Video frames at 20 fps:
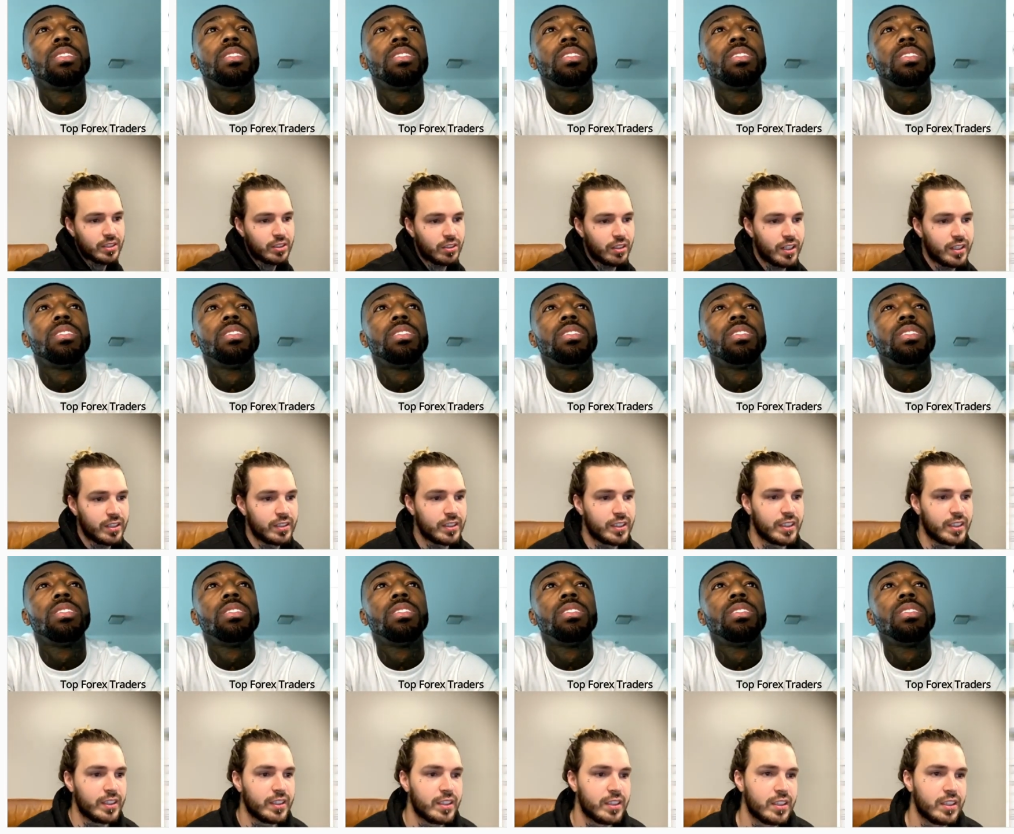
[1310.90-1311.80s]
Speaker 1: grand a
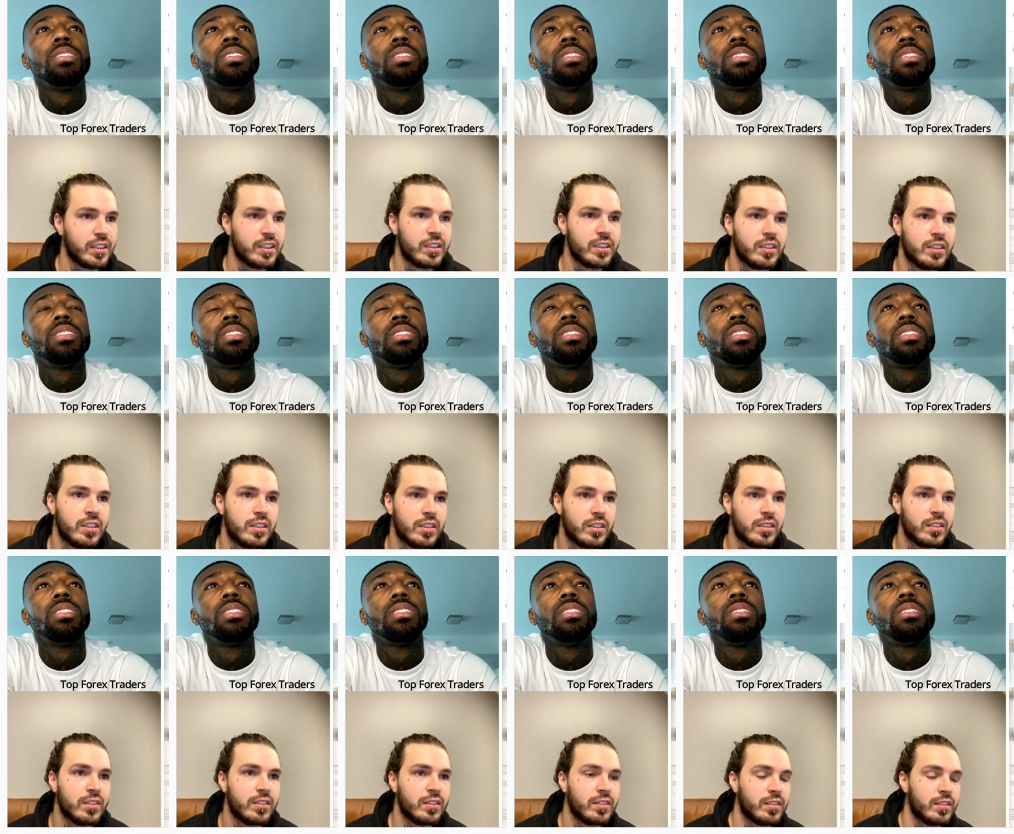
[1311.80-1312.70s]
day.
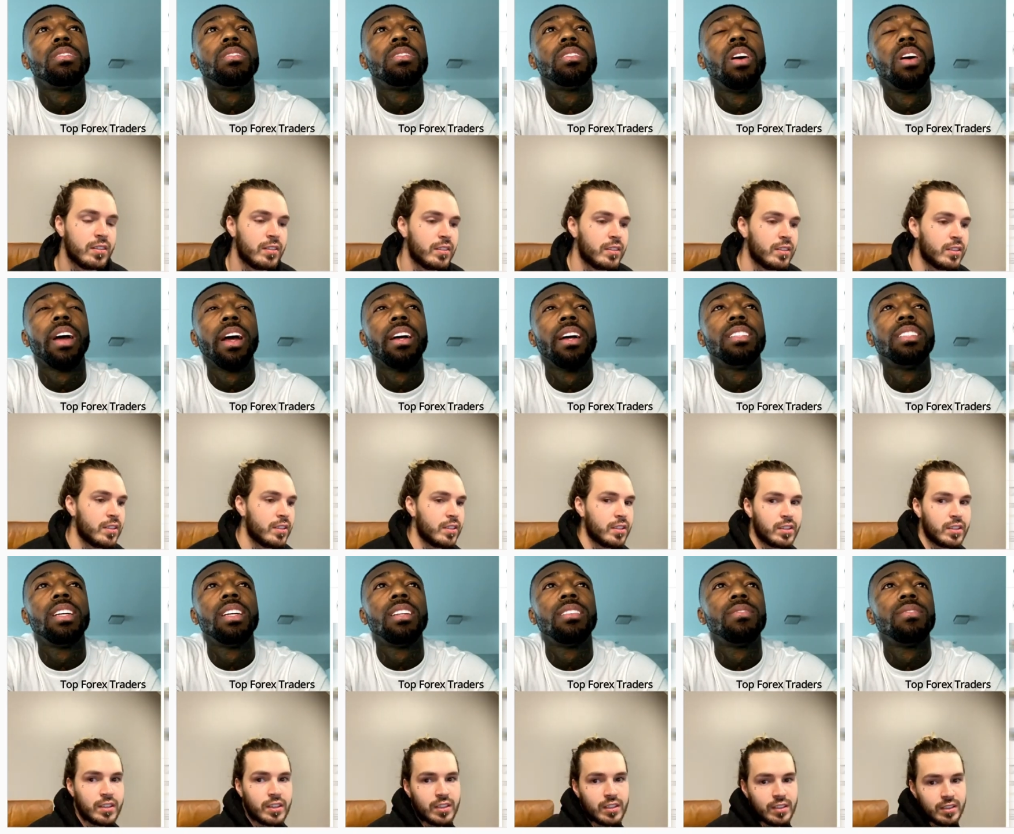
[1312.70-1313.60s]
Okay.
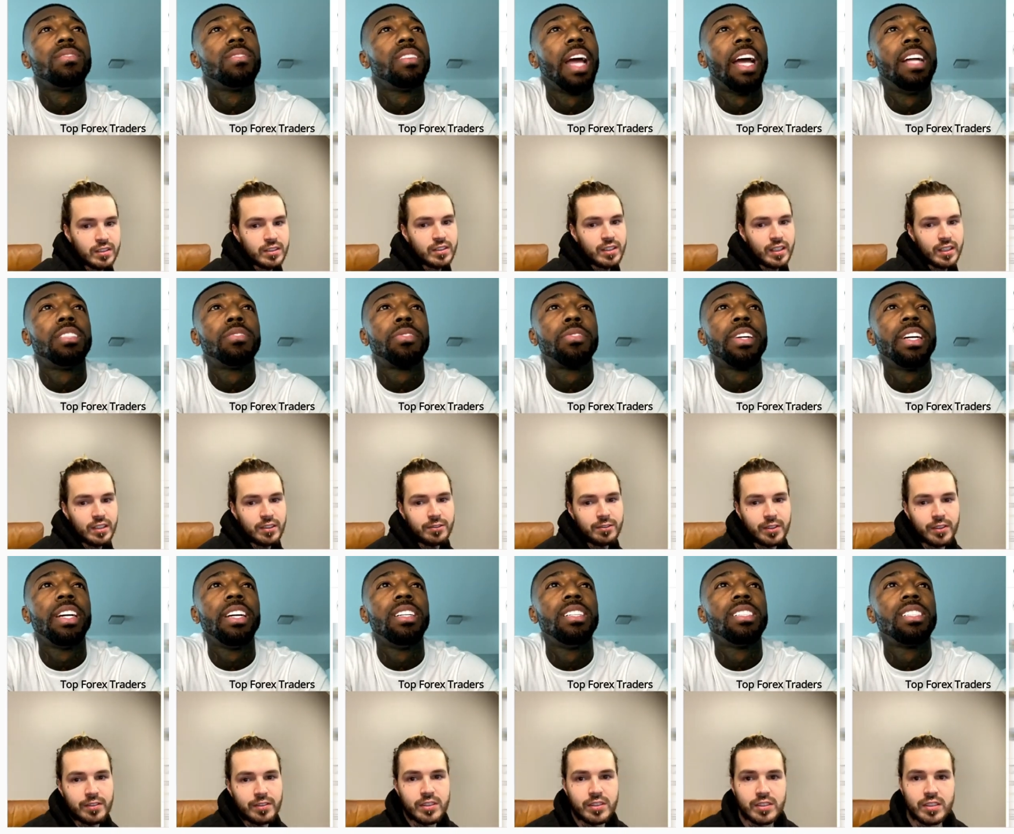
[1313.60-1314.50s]
10 to,
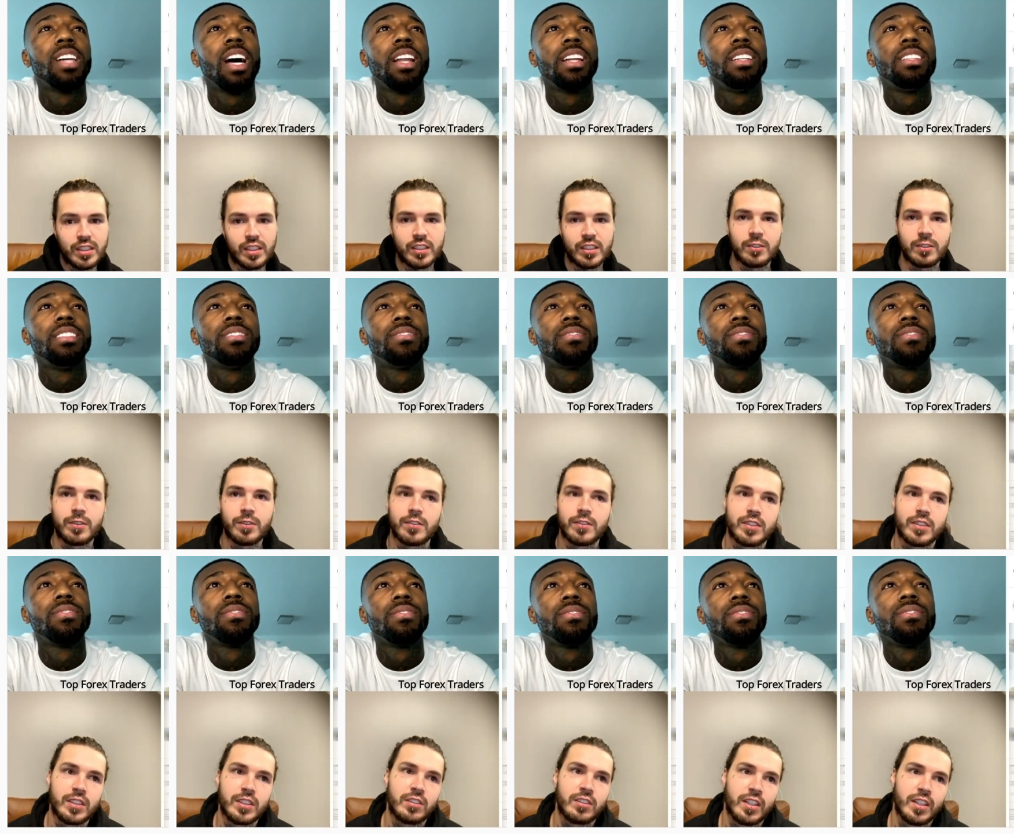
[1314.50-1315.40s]
15, 10 to, 15,
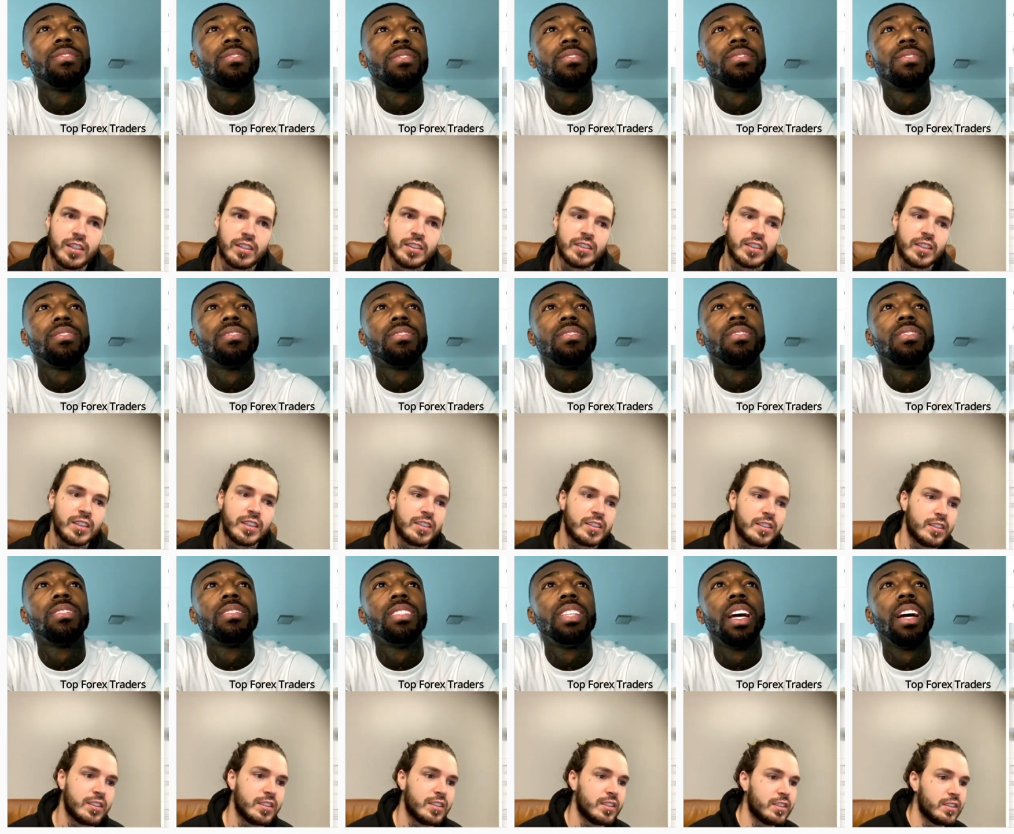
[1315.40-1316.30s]
grand a day.
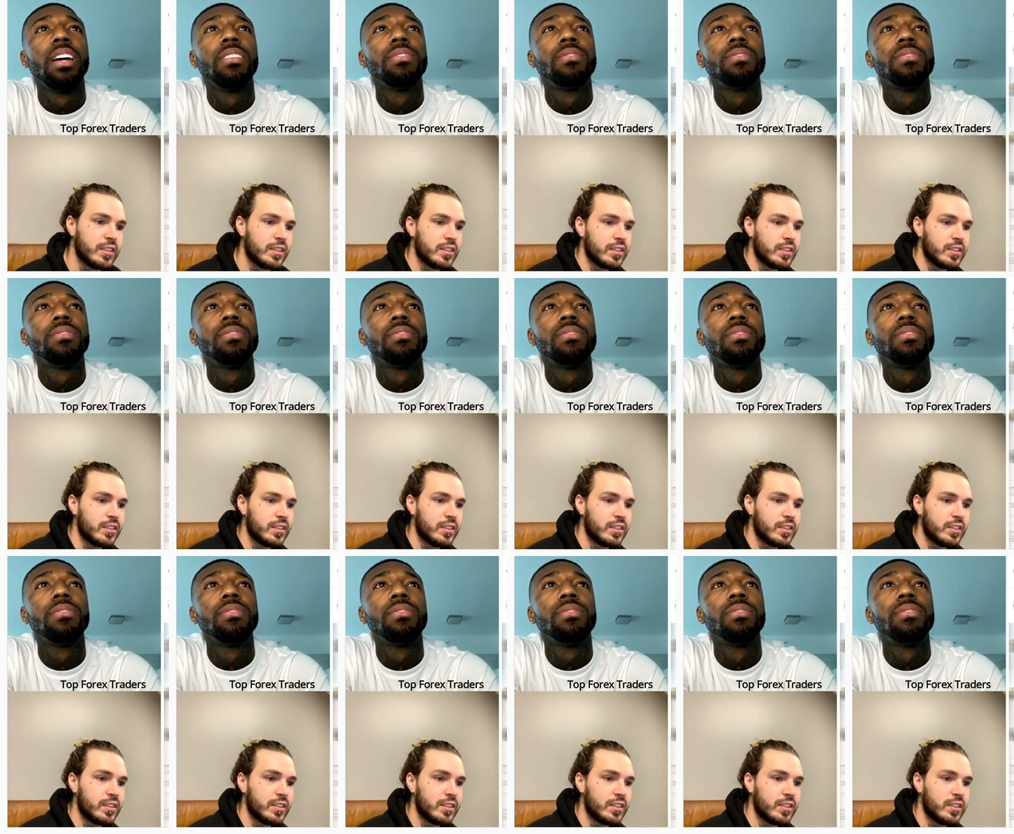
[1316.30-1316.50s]
Yeah.